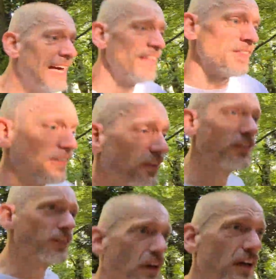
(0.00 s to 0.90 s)
These are
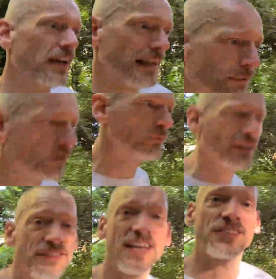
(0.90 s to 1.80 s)
just an absolutely
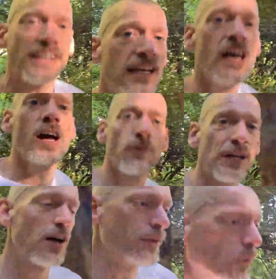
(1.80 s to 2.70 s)
fantastic,
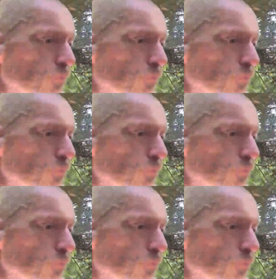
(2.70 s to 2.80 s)
reliable,